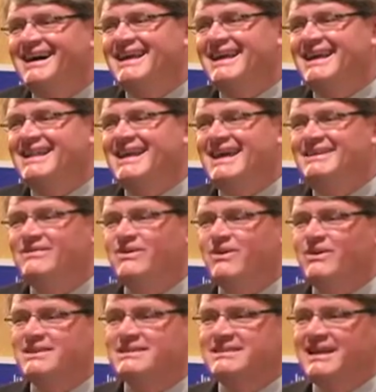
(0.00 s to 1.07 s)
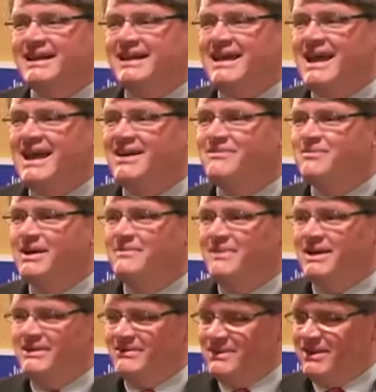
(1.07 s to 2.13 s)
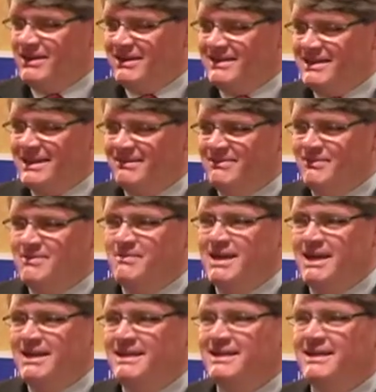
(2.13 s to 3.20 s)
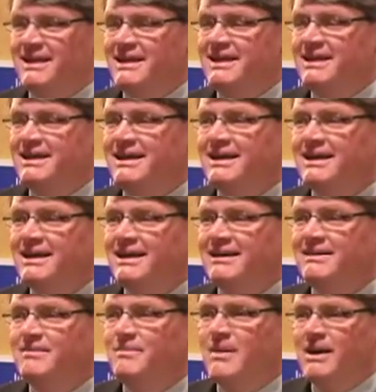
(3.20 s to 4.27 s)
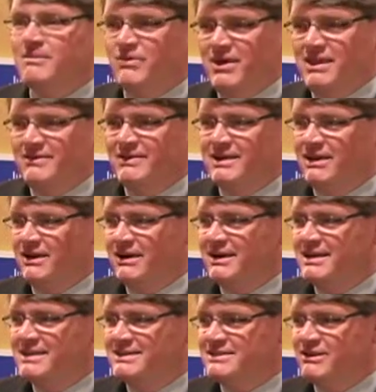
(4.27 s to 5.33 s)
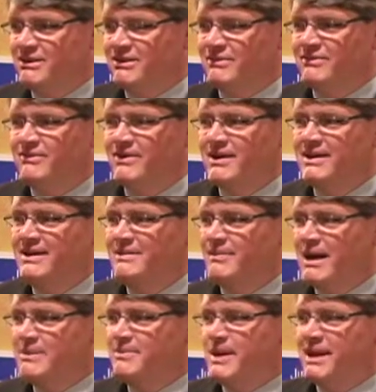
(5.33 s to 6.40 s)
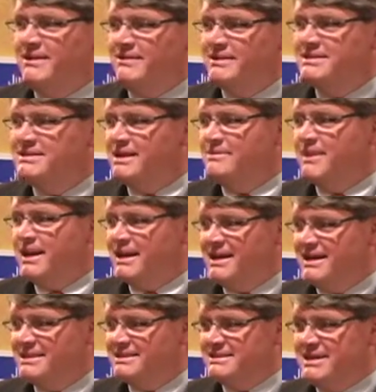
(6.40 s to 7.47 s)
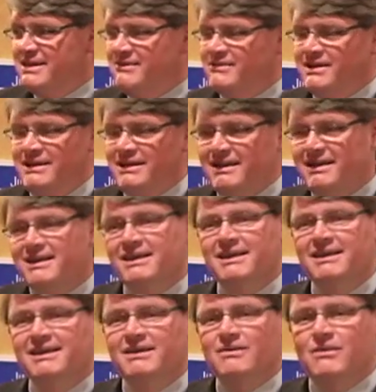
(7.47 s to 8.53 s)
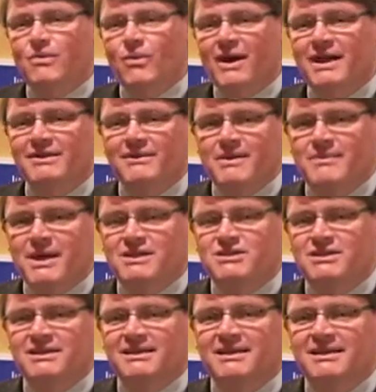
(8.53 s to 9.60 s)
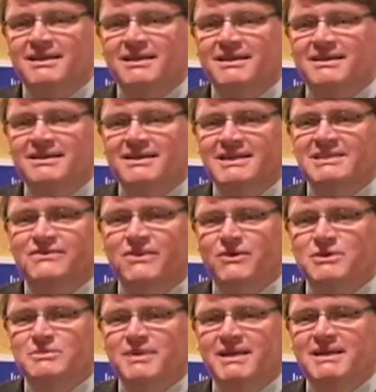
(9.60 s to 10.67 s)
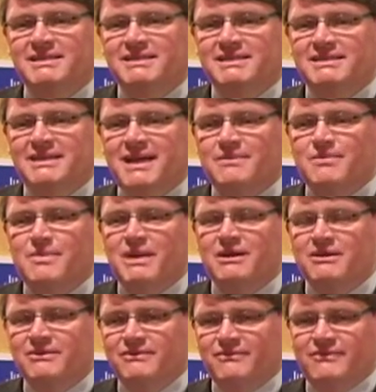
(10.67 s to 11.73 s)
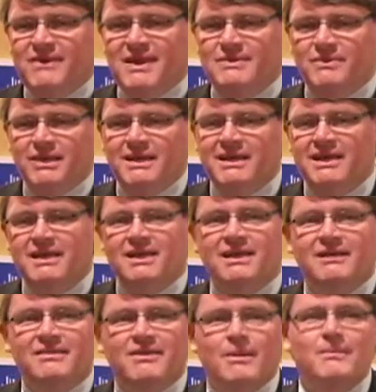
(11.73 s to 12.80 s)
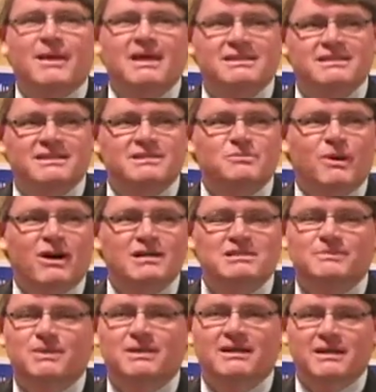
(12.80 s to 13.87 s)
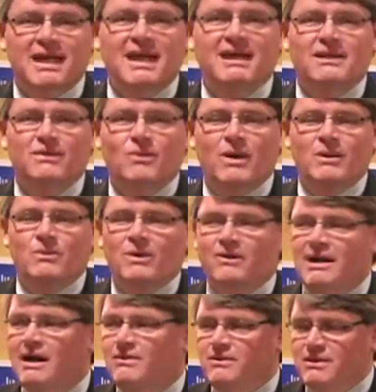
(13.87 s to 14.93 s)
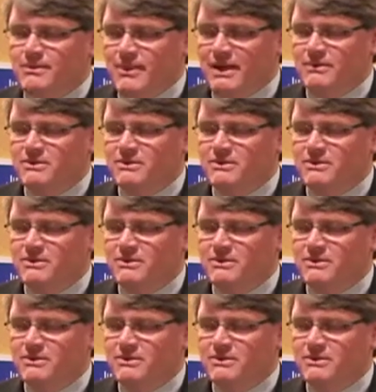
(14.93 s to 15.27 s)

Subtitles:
And then, of course, I have my mother-in-law down from Maine, my brother-in-law, his girlfriend, and my parents, and my aunt Sandra here. Why do I mention these folks? Because it's that bigger family that makes this possible again when we're out and about